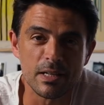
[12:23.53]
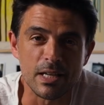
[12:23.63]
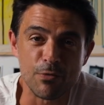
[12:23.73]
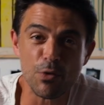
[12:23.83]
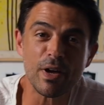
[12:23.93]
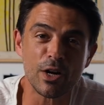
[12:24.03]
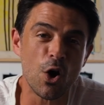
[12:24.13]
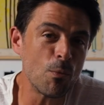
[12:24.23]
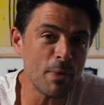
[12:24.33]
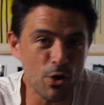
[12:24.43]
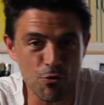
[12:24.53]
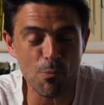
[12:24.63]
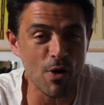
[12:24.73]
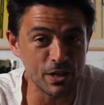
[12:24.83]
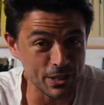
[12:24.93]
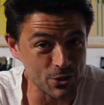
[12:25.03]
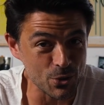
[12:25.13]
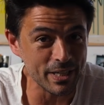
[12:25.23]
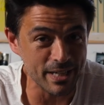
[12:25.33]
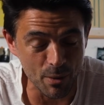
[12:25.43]
If you've got a home makeover project you
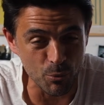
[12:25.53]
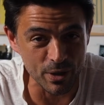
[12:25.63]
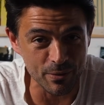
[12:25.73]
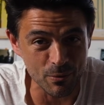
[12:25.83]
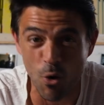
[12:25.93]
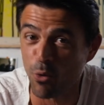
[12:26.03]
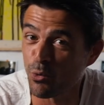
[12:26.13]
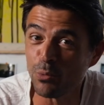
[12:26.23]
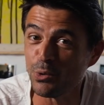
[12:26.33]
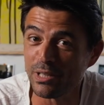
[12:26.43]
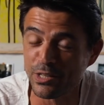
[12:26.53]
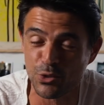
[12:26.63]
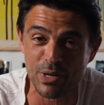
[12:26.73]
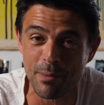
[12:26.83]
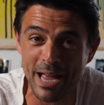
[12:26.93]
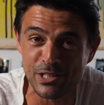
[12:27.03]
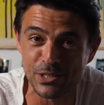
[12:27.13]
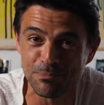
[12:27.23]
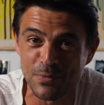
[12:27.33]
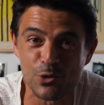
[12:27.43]
need help with or a room you'd like to reimagine,
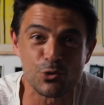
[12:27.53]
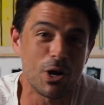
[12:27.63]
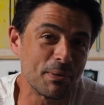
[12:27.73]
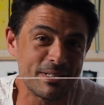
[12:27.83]
drop us